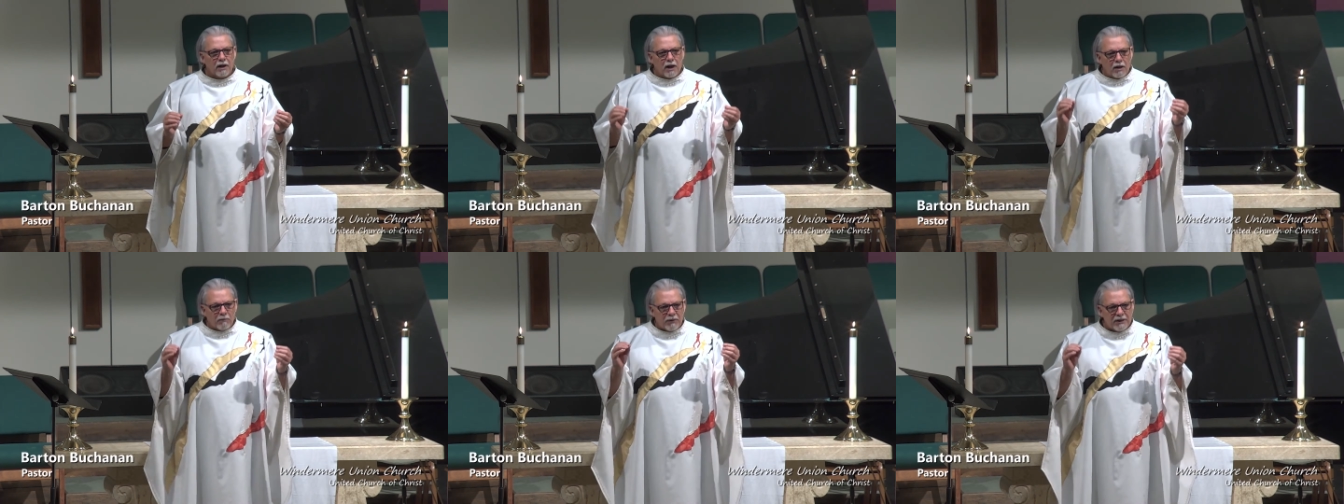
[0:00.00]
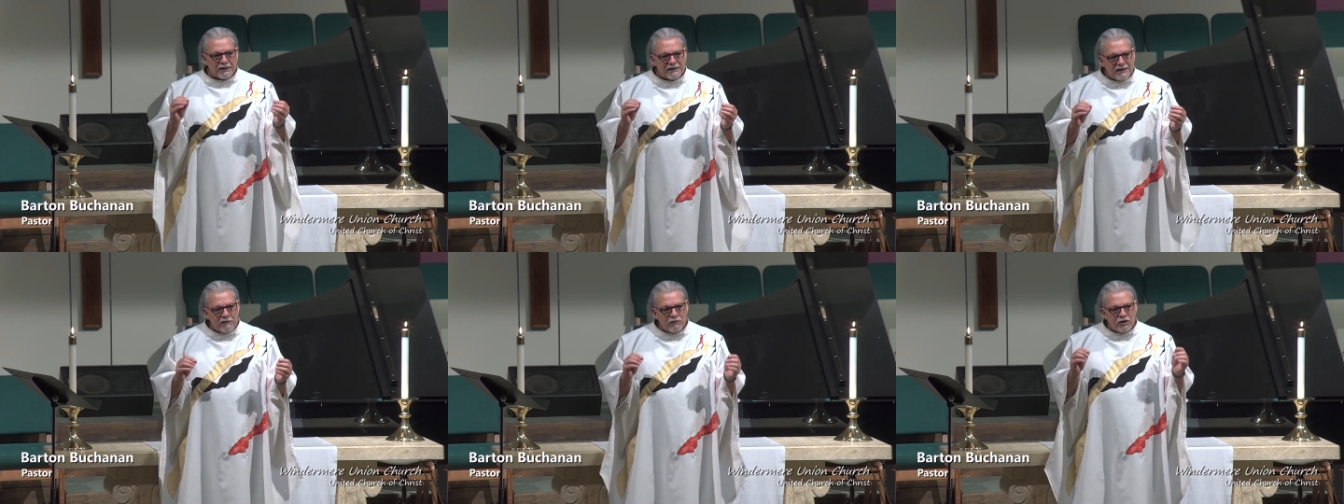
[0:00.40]
But it
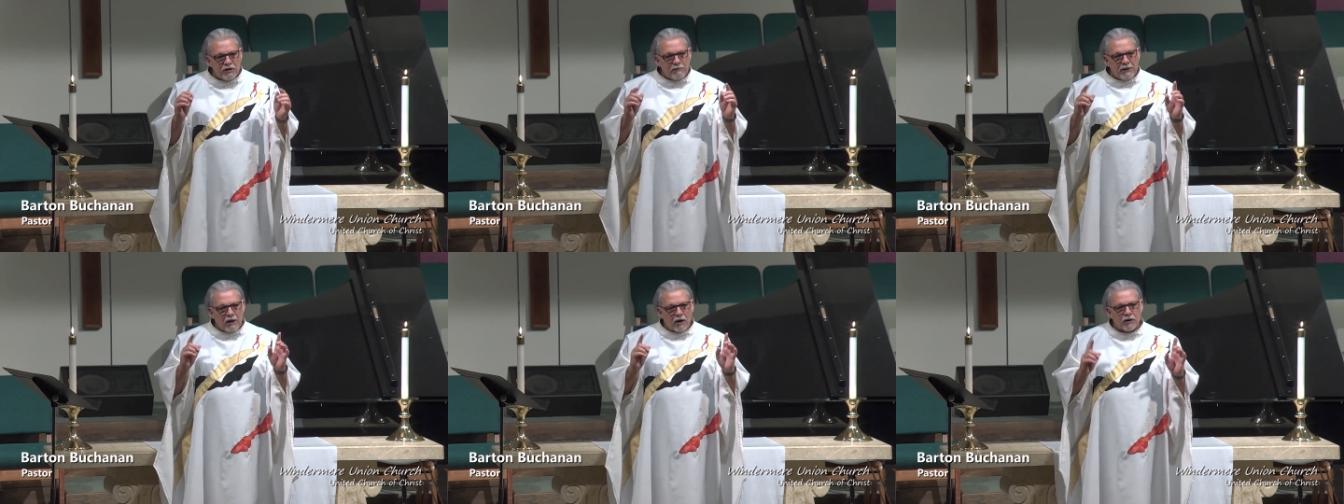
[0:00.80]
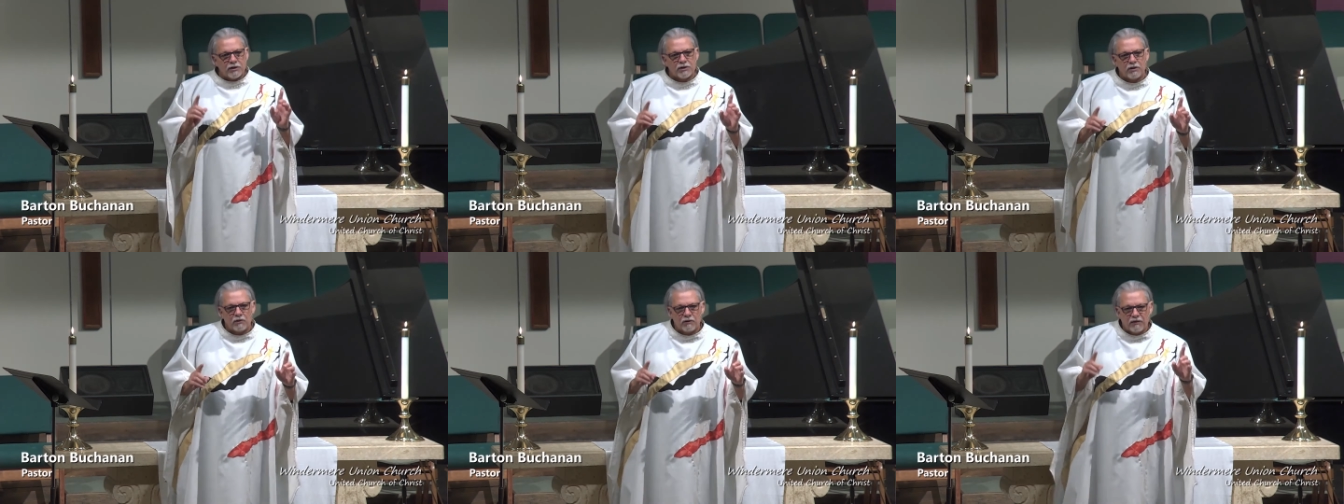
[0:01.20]
seems to me
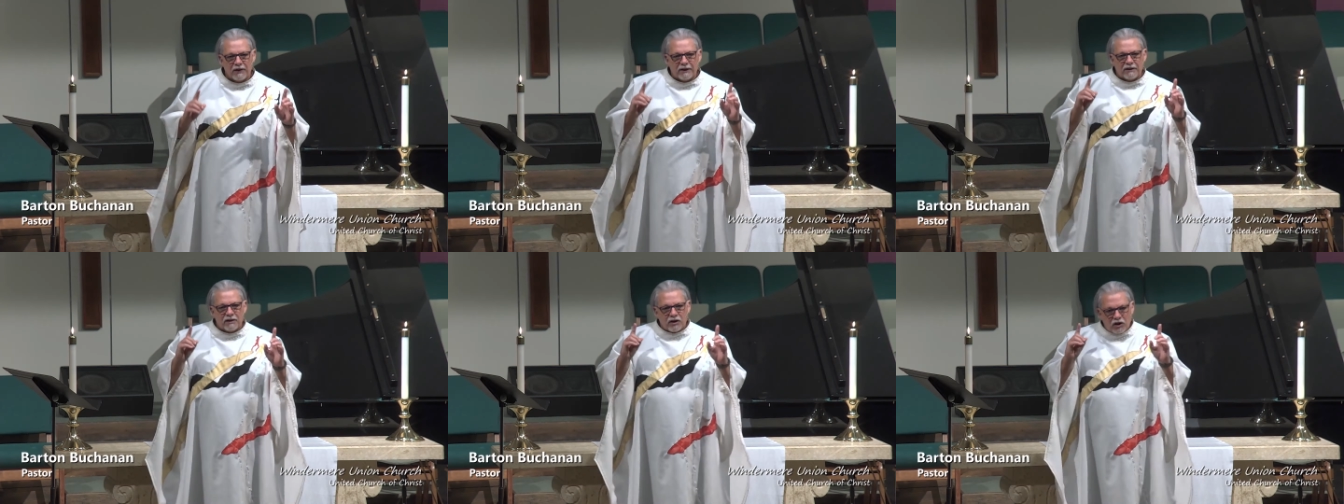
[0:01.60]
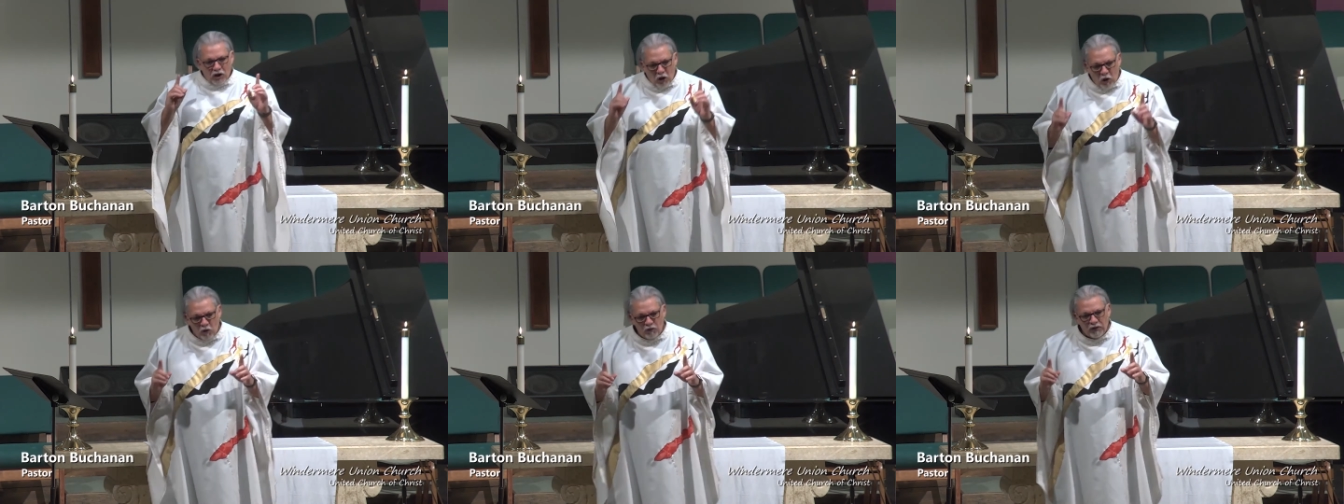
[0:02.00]
also that
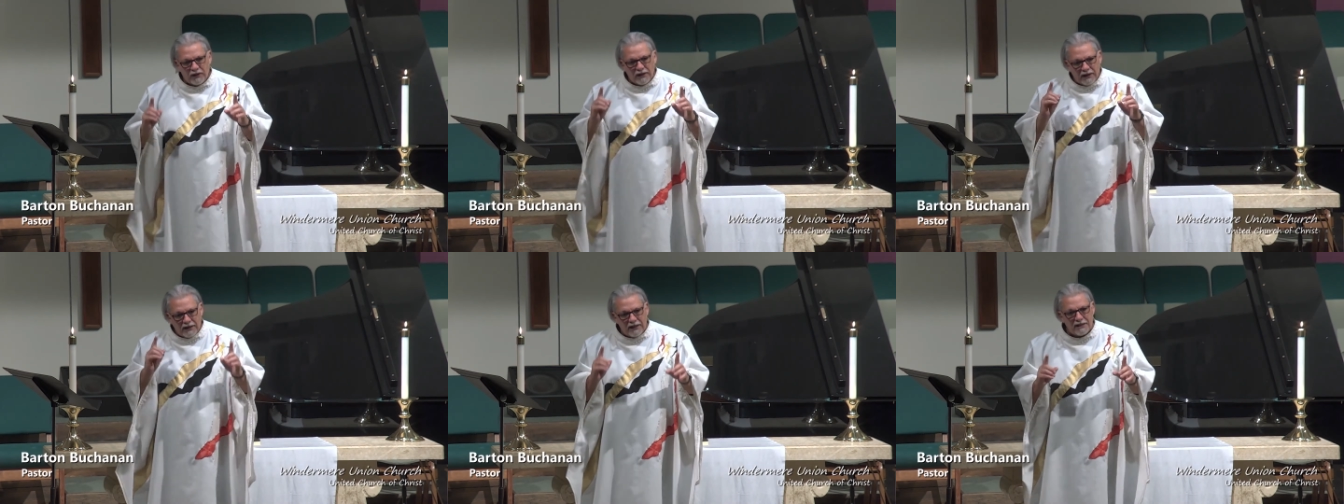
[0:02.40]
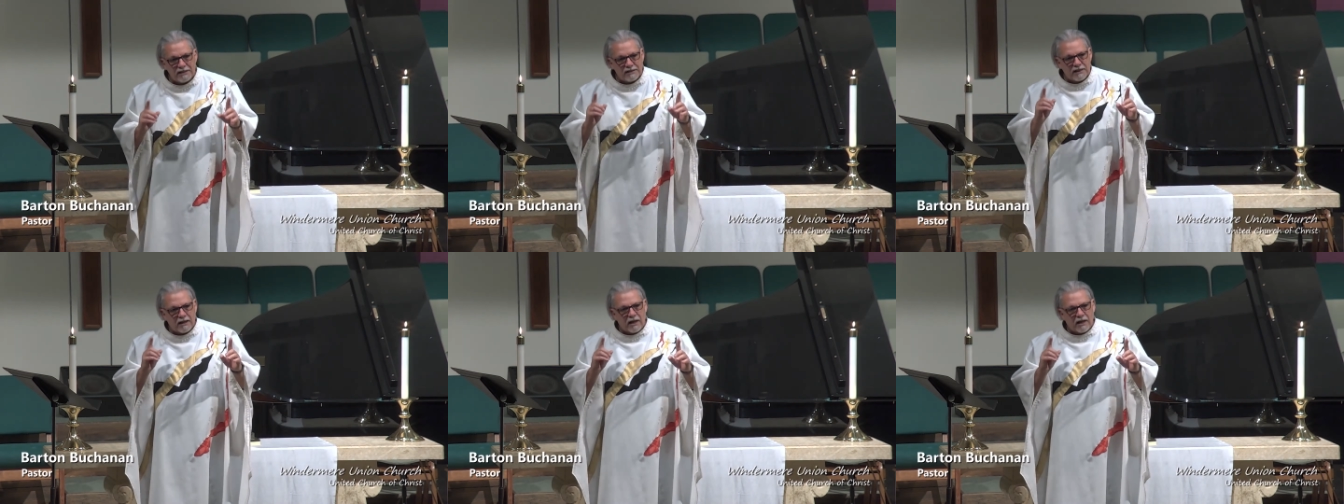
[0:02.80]
COVID is